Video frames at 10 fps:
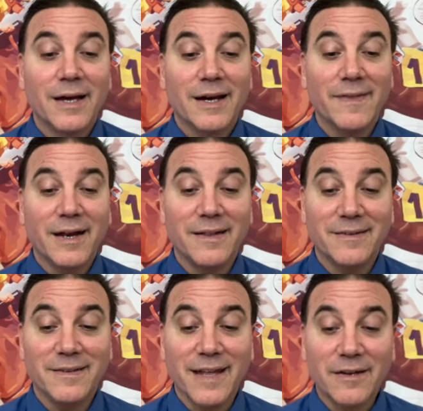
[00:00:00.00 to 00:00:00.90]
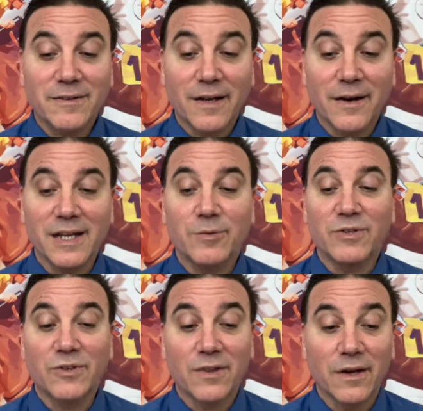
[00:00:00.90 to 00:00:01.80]
And then in his next start, he
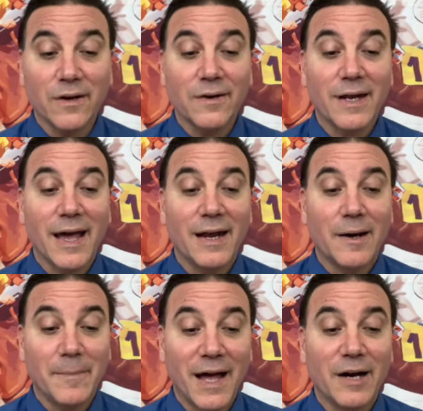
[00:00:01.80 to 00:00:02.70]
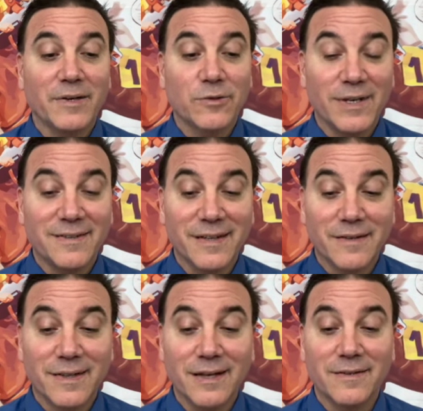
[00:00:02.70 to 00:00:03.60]
was 3rd at a mile and
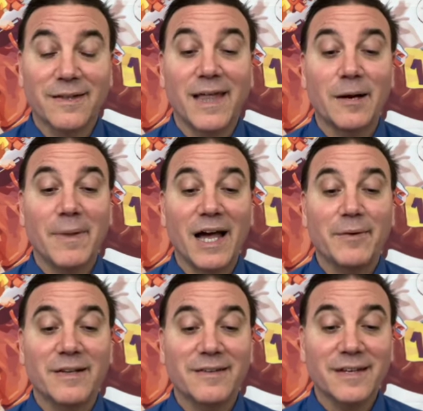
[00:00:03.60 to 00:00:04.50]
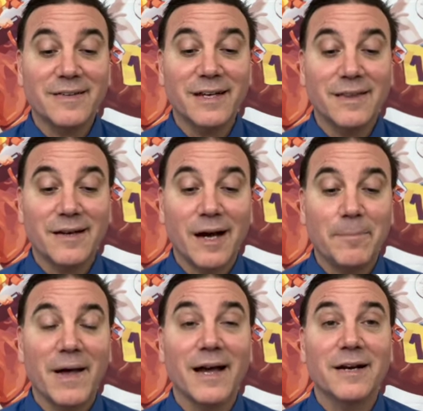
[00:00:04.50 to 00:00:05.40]
3/16. And then a mile and 1/16, he
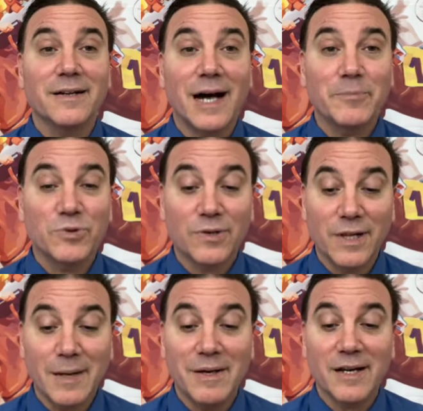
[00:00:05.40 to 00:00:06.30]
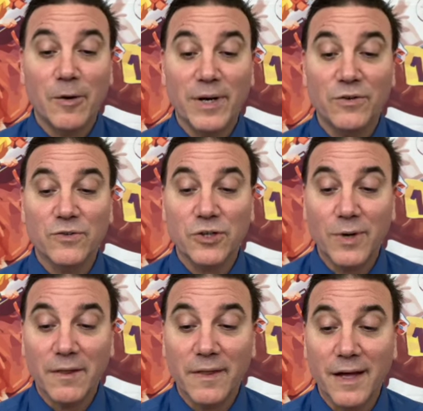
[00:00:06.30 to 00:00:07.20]
cut back in an optional claiming non-winners 2
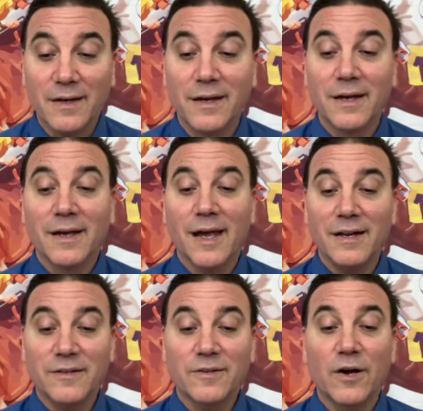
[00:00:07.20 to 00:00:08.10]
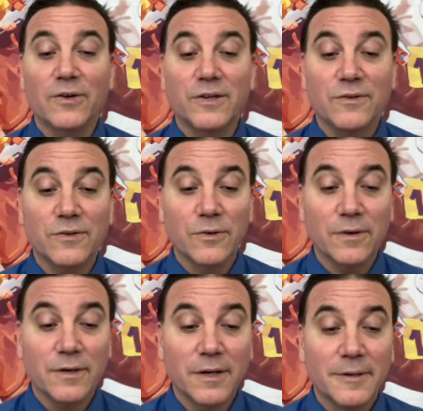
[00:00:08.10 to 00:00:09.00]
other than, and he stalked and
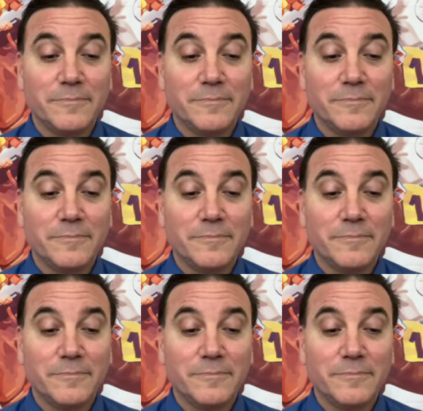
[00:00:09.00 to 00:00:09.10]
scored.